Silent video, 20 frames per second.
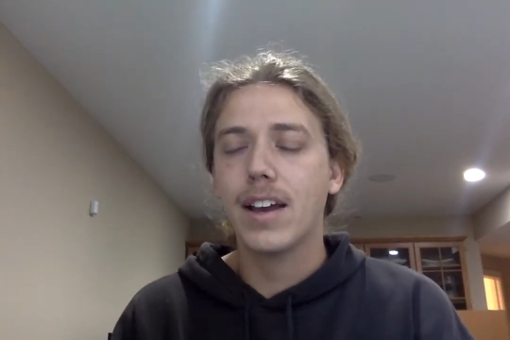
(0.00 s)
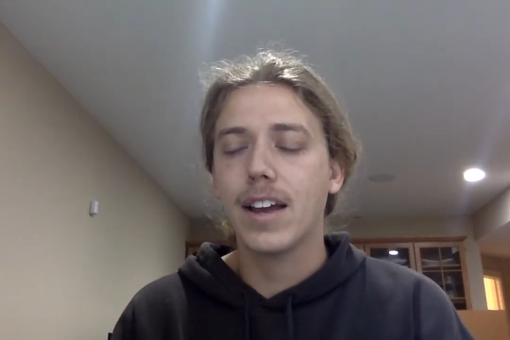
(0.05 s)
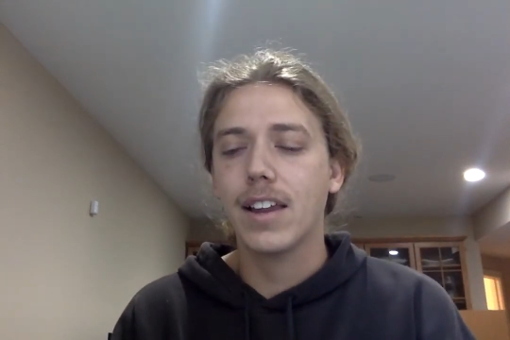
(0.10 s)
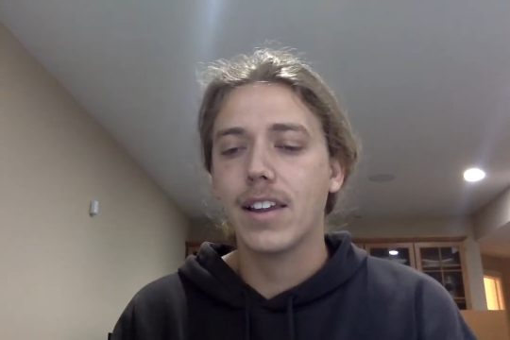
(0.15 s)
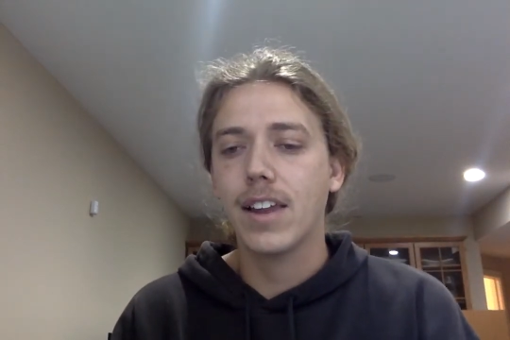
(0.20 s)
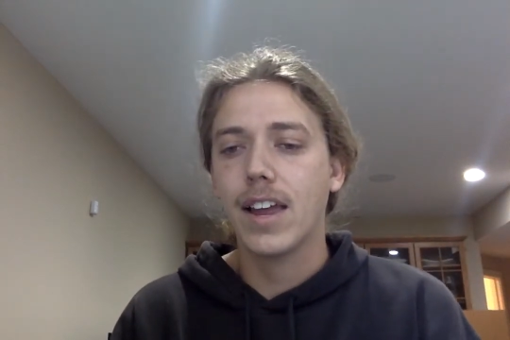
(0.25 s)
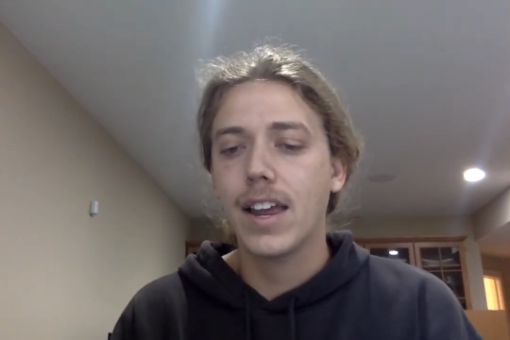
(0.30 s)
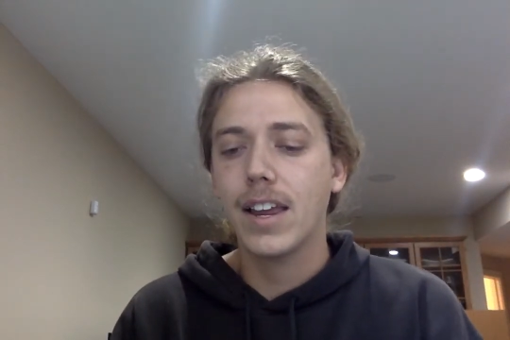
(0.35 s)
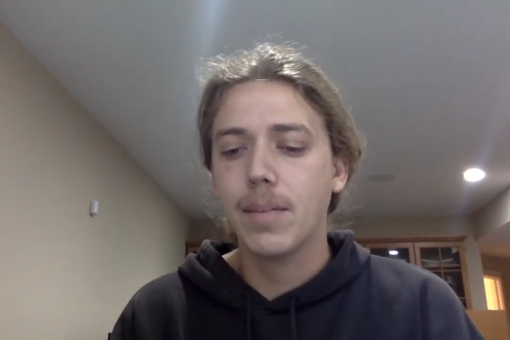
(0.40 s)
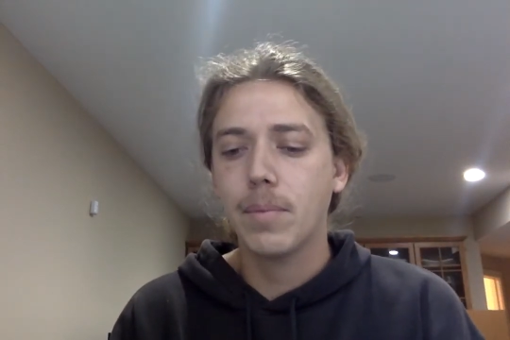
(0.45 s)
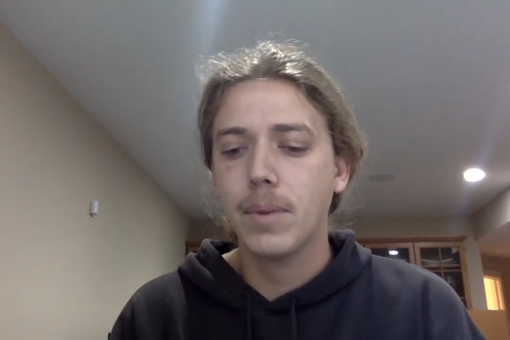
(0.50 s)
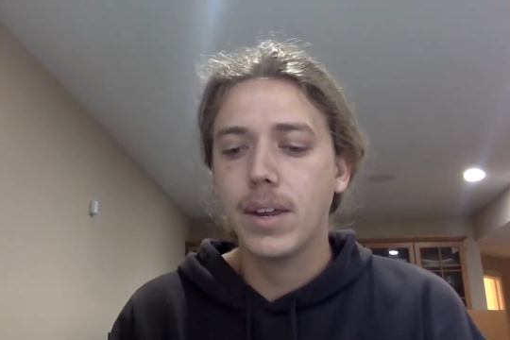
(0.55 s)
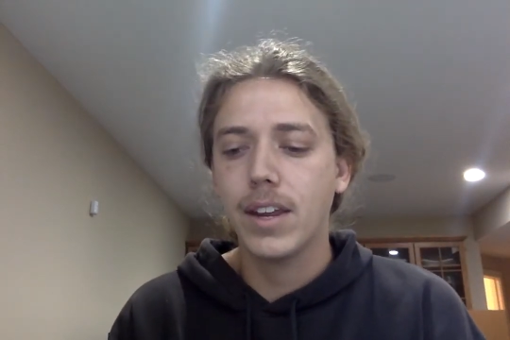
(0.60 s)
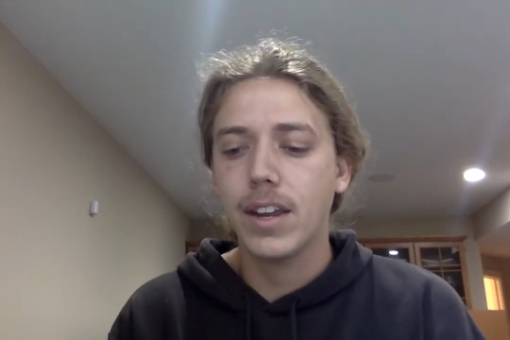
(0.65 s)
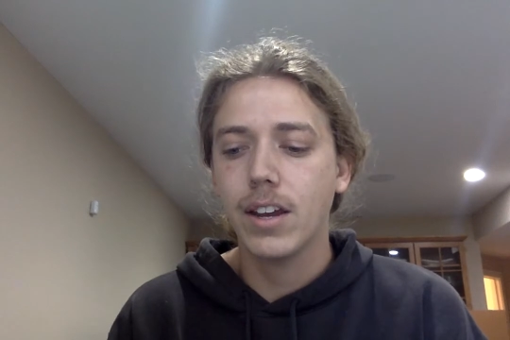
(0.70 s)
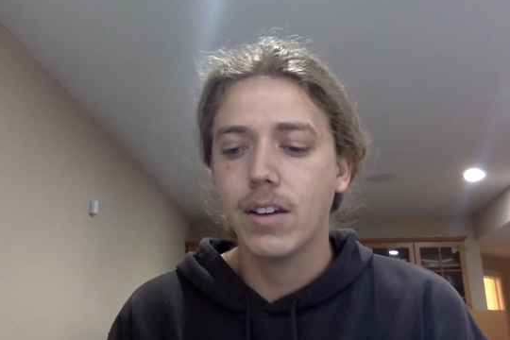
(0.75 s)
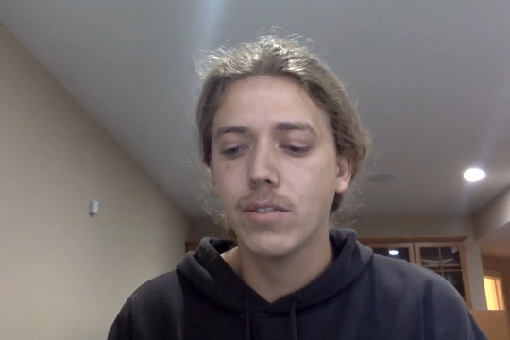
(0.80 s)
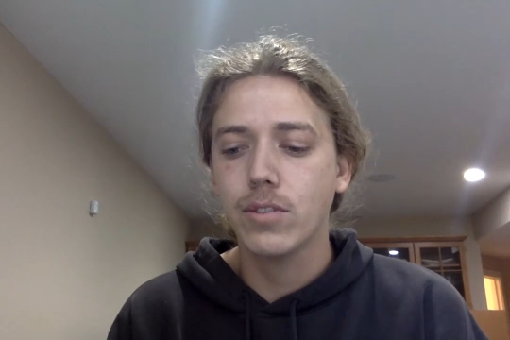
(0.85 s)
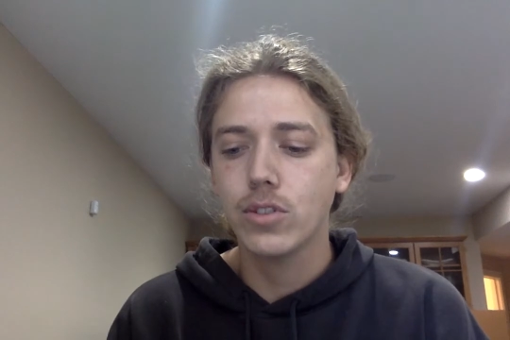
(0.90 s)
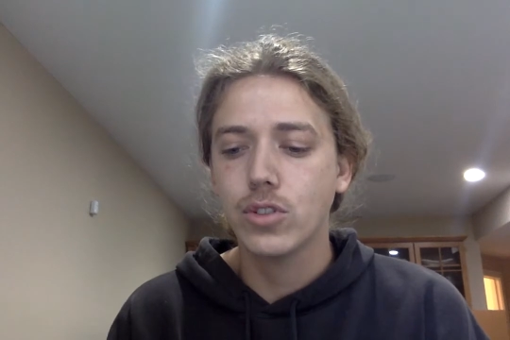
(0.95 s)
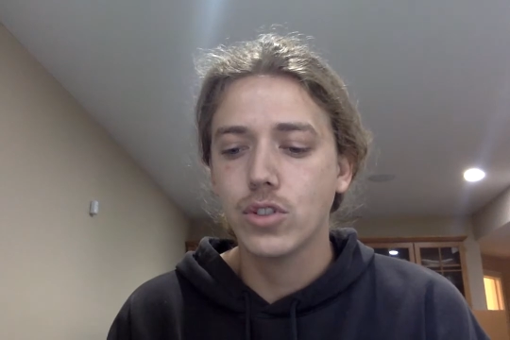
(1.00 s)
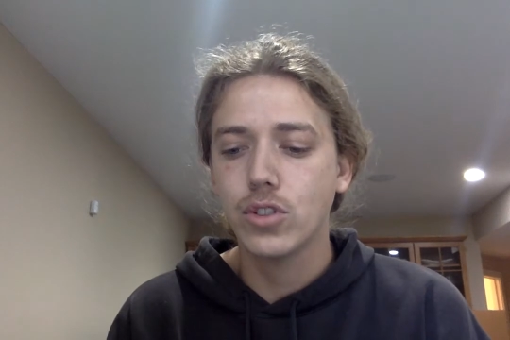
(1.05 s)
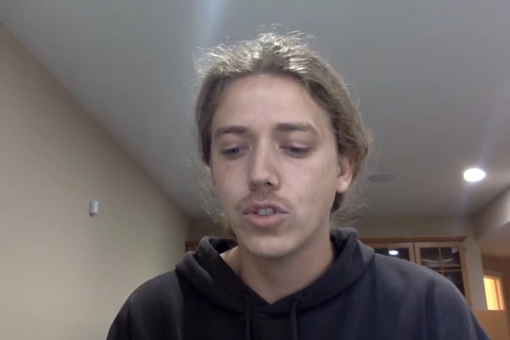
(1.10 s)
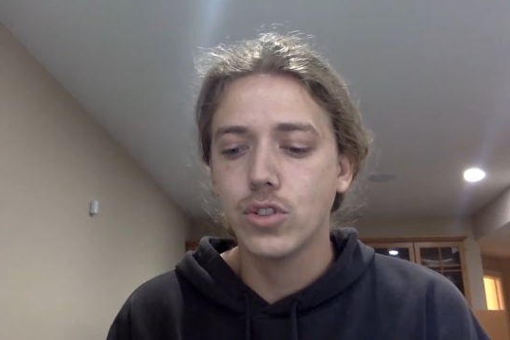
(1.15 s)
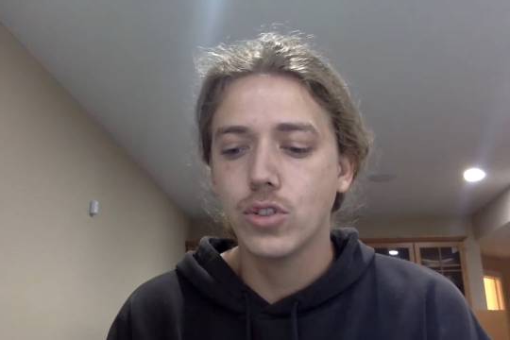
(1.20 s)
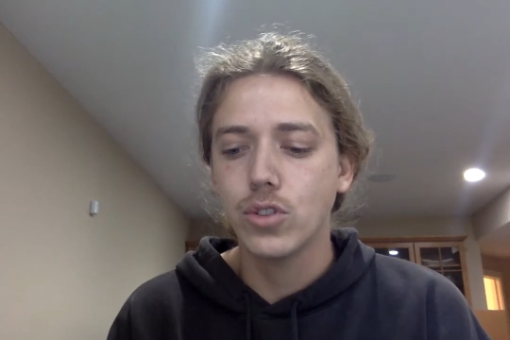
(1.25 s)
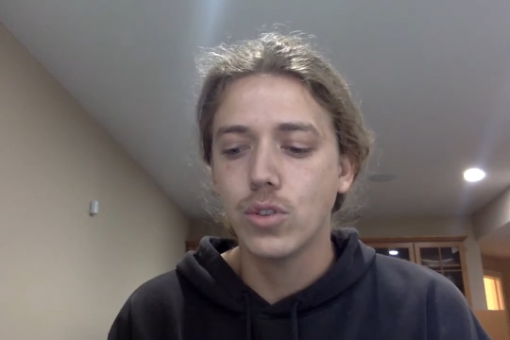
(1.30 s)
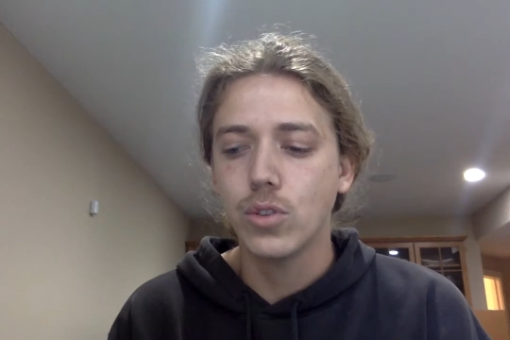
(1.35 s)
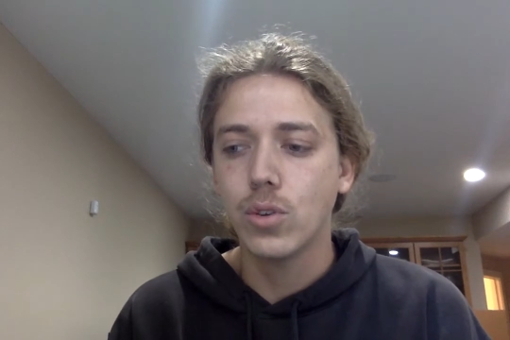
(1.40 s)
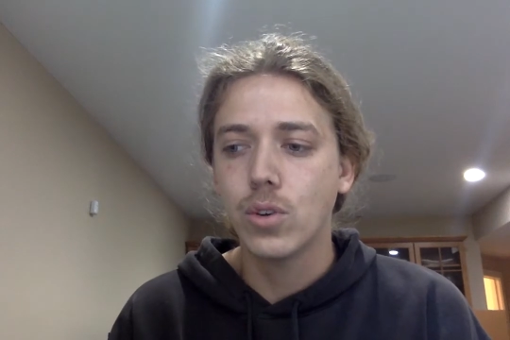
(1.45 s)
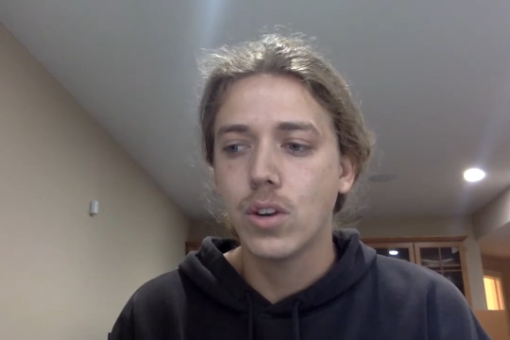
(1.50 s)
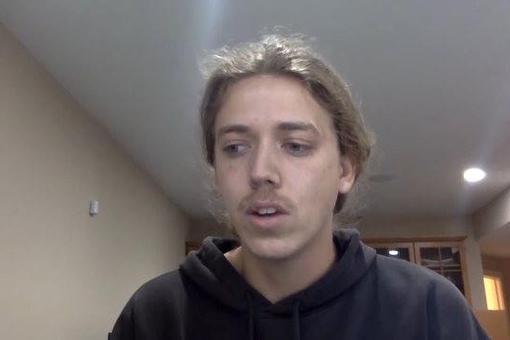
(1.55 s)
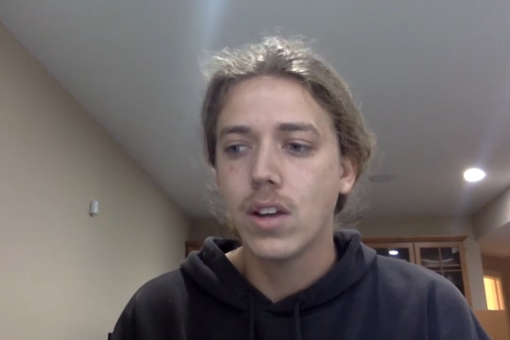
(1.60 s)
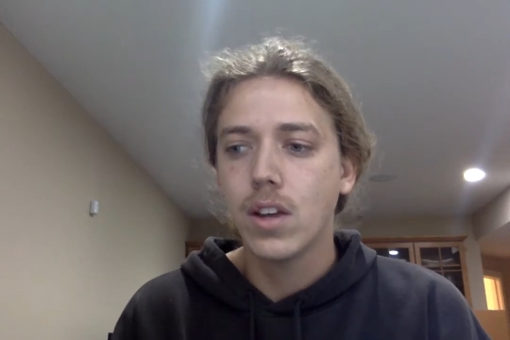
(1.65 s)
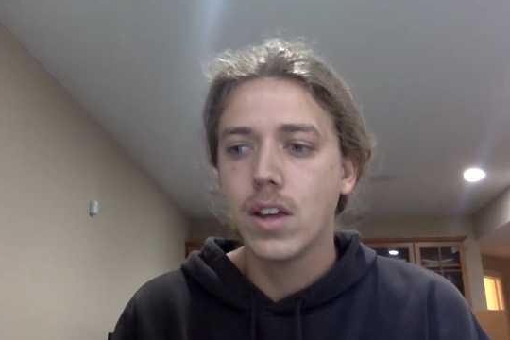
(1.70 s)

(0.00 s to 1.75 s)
I like being able to